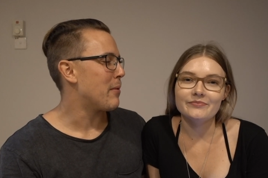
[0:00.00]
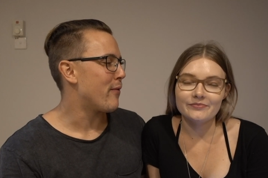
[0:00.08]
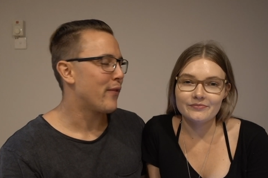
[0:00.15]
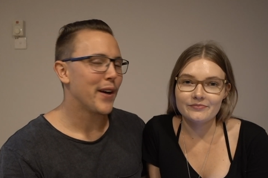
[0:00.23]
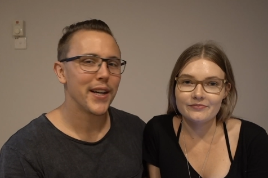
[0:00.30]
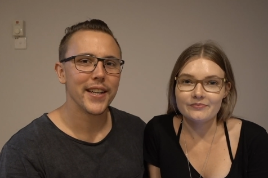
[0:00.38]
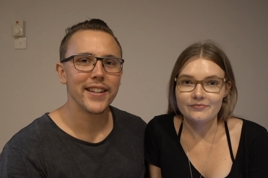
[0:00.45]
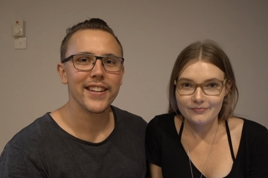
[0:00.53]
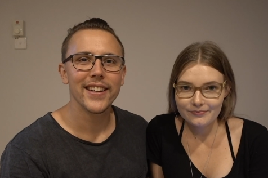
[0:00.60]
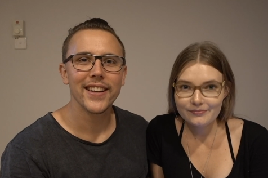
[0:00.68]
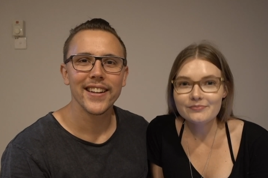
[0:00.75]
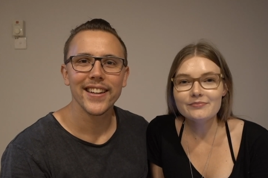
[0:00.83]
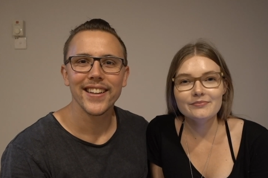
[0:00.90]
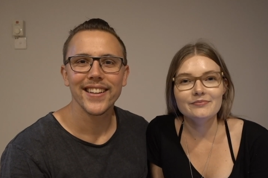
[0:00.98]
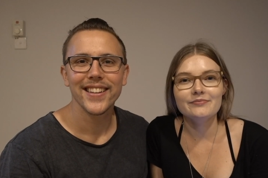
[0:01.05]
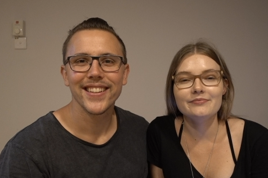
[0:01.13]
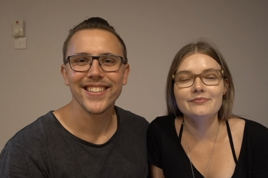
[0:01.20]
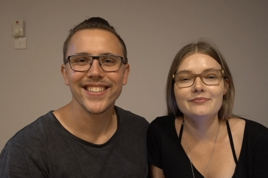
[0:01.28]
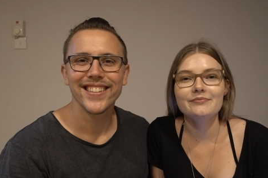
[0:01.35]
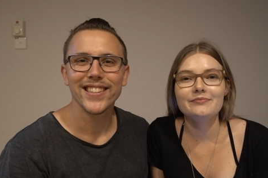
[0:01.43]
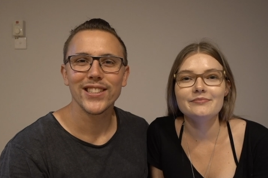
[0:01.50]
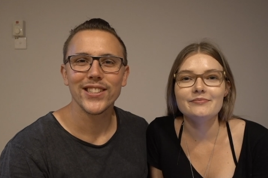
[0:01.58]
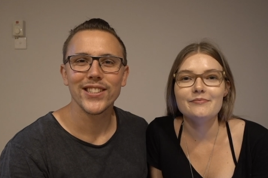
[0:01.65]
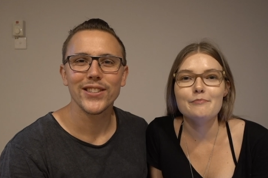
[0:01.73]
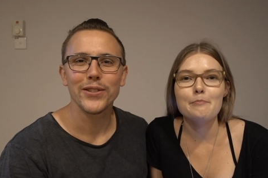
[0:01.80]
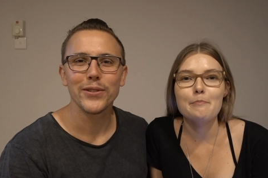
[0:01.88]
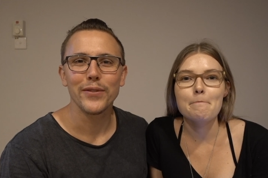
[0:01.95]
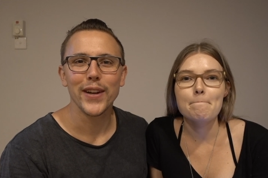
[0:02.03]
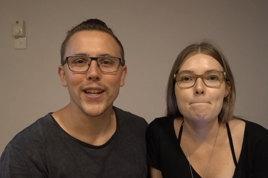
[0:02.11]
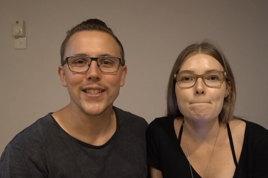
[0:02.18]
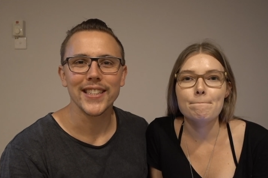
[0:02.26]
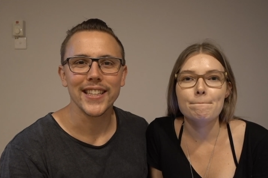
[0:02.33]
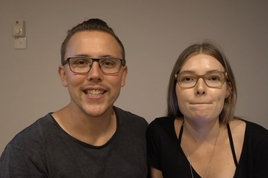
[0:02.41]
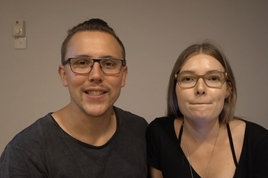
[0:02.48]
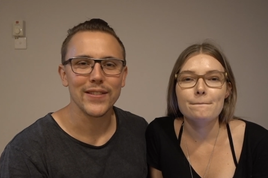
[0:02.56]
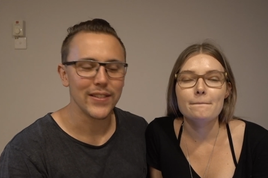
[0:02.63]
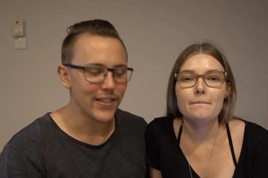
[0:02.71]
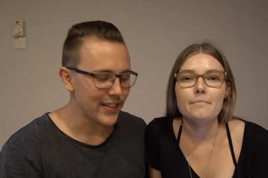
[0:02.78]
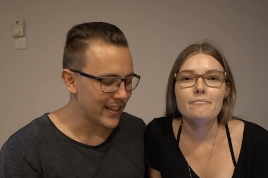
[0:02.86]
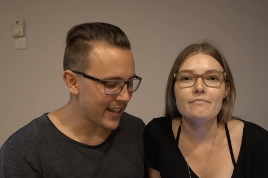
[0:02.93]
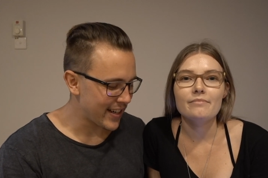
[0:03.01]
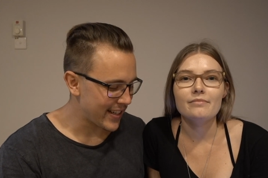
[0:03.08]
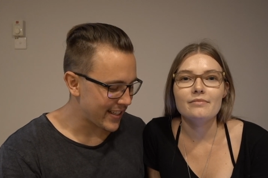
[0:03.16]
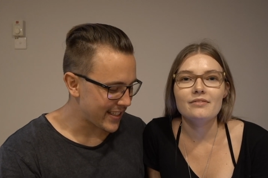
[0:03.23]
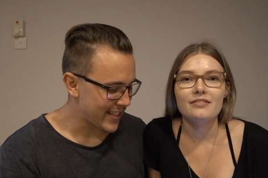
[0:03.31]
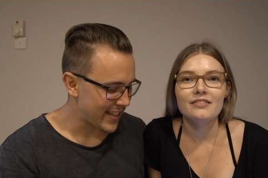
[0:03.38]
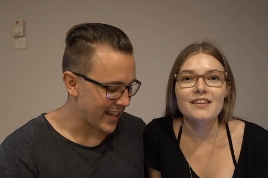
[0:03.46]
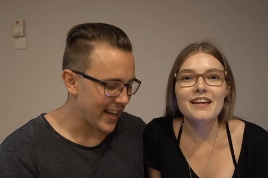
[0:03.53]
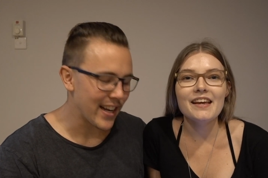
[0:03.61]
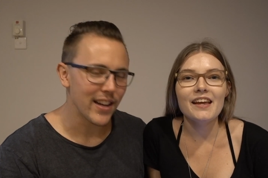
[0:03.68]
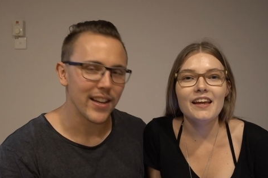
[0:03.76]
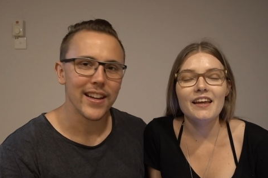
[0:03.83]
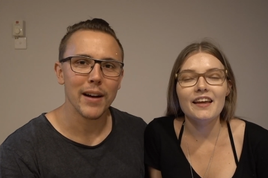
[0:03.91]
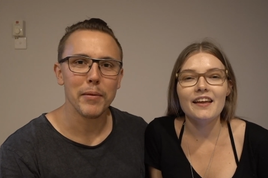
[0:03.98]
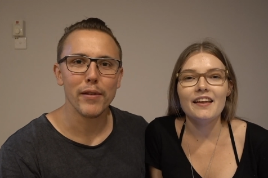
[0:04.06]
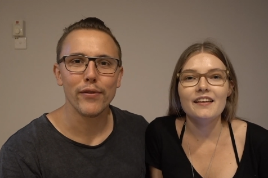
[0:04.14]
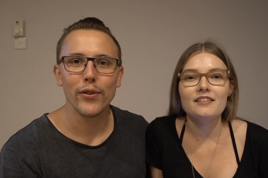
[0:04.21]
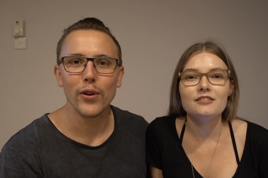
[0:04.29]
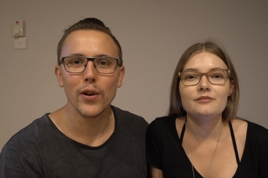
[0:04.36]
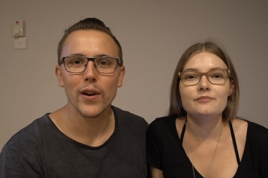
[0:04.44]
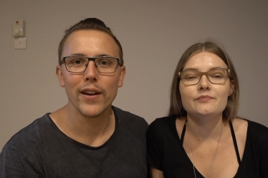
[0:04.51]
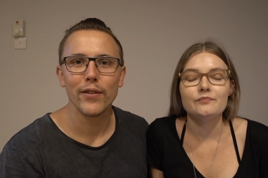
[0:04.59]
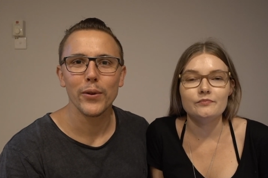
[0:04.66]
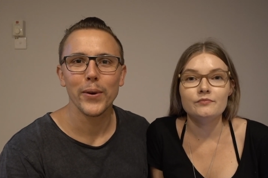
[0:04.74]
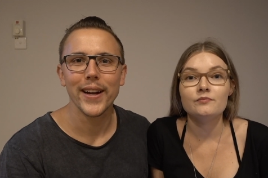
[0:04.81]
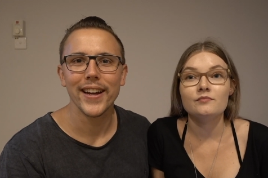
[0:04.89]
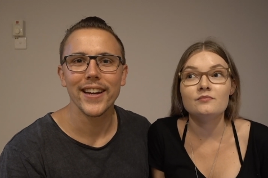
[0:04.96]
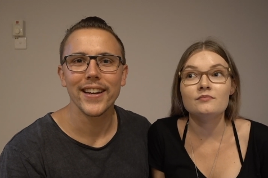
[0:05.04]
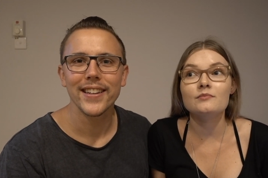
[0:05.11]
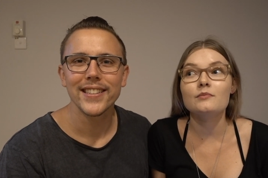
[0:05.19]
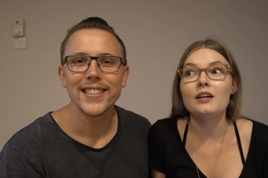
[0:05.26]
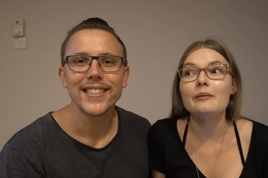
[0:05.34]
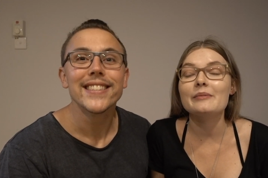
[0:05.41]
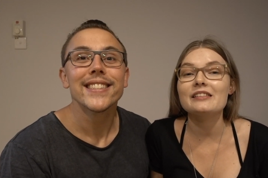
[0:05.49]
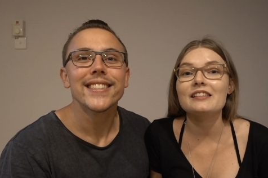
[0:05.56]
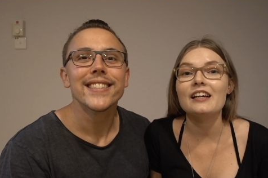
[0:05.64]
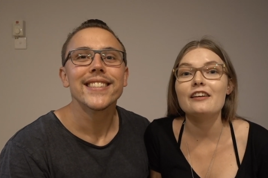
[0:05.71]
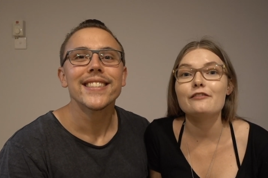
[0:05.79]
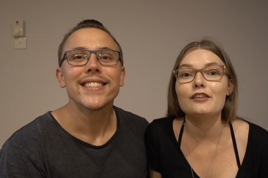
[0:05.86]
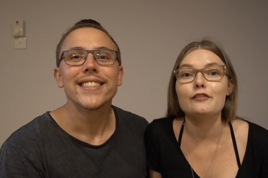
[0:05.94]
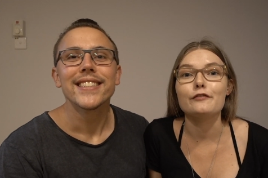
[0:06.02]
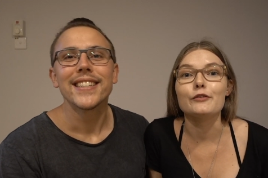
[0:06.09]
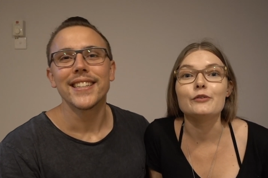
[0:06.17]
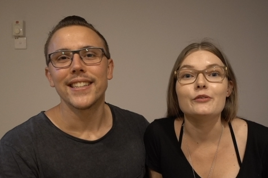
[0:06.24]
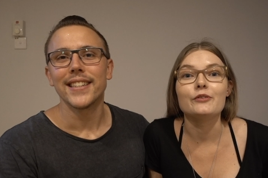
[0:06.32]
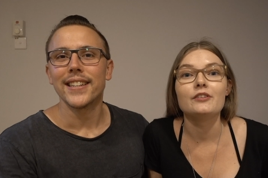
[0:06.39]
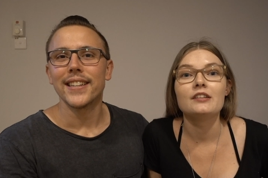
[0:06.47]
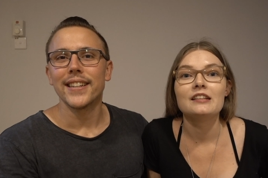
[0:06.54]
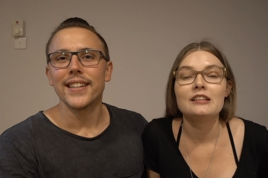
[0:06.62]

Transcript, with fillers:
Speaker 1: of fun, doing videos like this for you guys, eating yummy food everywhere.
Speaker 2: I'm excited for the food.